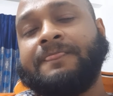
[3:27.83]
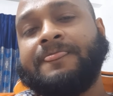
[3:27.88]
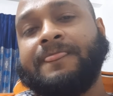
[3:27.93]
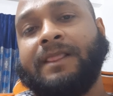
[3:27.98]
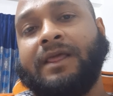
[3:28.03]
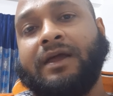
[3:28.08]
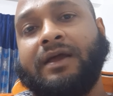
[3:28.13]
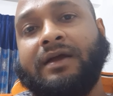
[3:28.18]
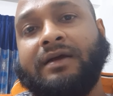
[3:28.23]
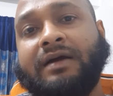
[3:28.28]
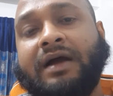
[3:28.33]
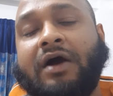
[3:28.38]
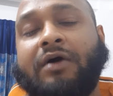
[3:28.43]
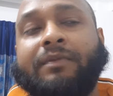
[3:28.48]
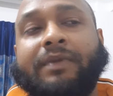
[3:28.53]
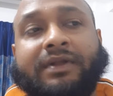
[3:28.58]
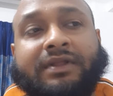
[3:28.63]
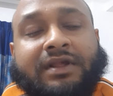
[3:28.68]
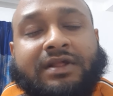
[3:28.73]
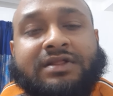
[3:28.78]
How
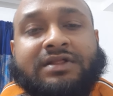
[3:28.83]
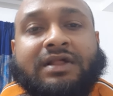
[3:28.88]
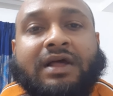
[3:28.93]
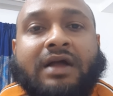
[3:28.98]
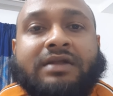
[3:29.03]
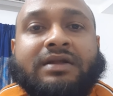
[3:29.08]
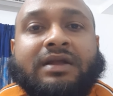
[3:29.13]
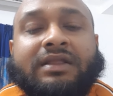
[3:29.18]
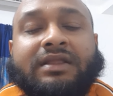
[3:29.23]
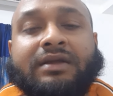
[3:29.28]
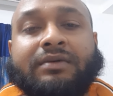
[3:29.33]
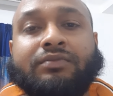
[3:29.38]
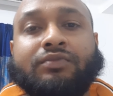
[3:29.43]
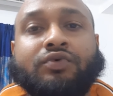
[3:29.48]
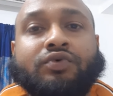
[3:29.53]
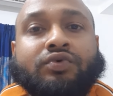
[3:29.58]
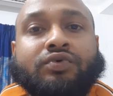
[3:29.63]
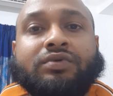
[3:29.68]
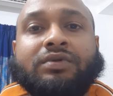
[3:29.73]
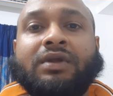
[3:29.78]
about the sun and the
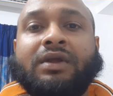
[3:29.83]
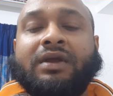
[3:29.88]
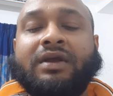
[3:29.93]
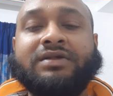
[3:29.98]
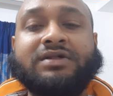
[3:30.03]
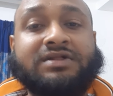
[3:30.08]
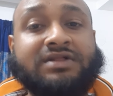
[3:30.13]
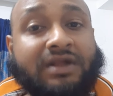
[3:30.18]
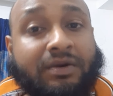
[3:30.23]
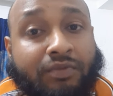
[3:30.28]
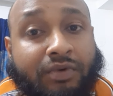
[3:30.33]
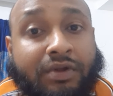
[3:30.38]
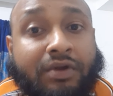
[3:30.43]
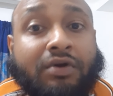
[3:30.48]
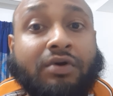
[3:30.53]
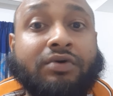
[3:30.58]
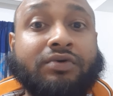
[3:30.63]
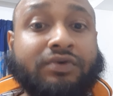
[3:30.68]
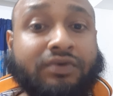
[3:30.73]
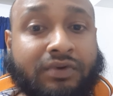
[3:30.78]
moon? Is someone
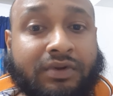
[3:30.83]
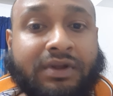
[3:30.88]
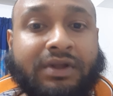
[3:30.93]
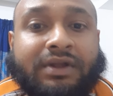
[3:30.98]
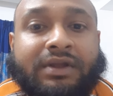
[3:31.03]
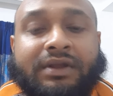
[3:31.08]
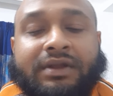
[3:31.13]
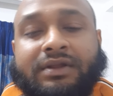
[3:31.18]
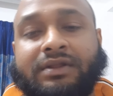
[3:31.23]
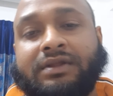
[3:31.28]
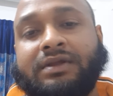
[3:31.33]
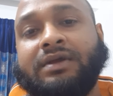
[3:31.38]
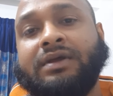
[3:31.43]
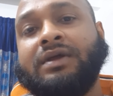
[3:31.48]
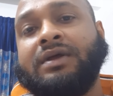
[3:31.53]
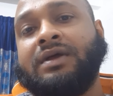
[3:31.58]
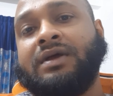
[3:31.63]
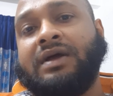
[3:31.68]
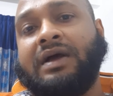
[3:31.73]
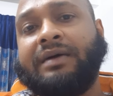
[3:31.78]
controlling it?
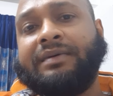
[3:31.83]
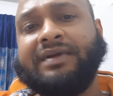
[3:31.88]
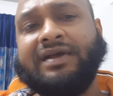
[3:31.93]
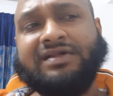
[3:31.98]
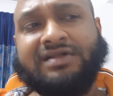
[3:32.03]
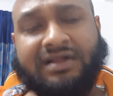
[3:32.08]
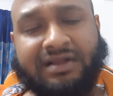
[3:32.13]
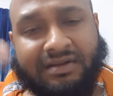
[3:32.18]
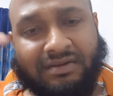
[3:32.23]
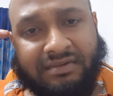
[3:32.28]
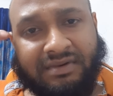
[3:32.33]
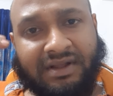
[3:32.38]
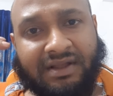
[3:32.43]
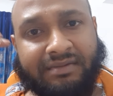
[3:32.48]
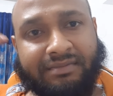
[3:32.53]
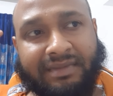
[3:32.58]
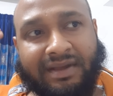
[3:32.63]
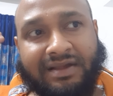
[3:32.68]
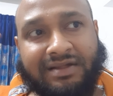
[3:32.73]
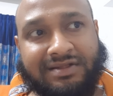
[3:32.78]
Is it really
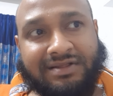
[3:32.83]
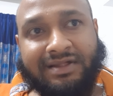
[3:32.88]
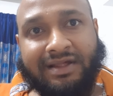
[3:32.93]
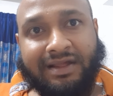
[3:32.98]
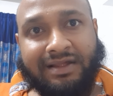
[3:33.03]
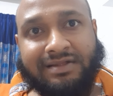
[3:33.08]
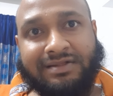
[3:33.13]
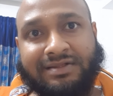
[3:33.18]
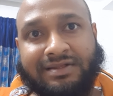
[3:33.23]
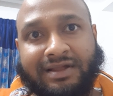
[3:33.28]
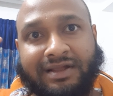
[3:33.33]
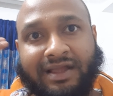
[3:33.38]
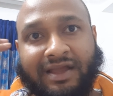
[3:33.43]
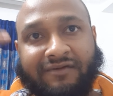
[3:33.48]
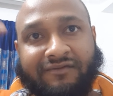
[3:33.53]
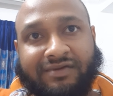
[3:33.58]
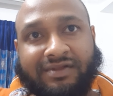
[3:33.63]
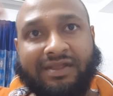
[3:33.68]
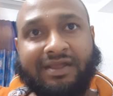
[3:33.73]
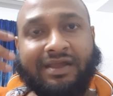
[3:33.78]
makes sense that
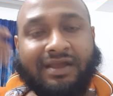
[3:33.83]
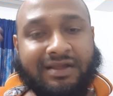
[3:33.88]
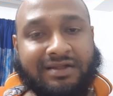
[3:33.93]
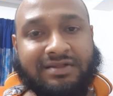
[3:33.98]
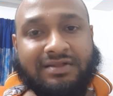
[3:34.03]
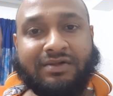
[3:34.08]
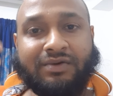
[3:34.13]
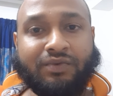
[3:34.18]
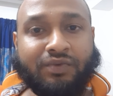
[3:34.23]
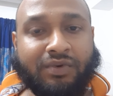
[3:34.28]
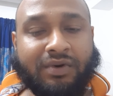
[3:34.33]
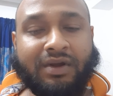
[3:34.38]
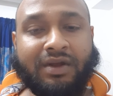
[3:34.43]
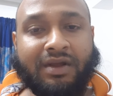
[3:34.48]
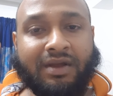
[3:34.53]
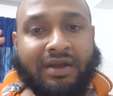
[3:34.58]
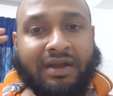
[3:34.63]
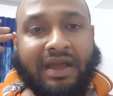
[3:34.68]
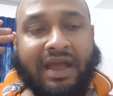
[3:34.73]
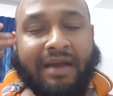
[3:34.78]
everything is
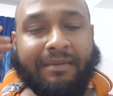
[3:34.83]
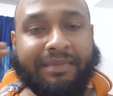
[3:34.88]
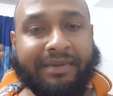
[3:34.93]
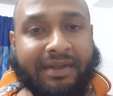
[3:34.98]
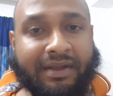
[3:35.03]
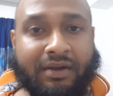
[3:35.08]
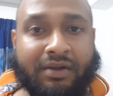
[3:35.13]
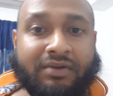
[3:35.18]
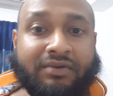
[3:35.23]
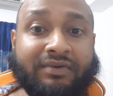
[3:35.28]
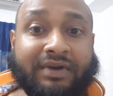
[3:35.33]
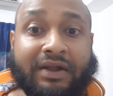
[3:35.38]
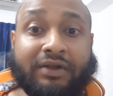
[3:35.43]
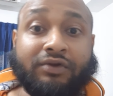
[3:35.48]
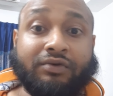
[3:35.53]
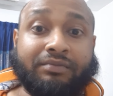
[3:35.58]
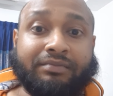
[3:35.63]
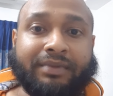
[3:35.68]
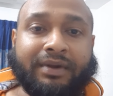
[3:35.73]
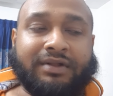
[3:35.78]
happening on a
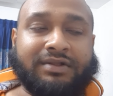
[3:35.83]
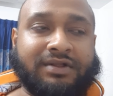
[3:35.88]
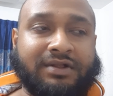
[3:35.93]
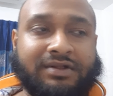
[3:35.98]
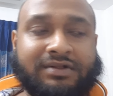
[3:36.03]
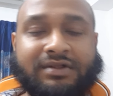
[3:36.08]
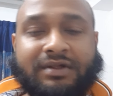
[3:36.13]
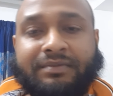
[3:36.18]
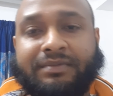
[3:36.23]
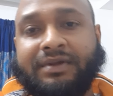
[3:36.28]
random basis?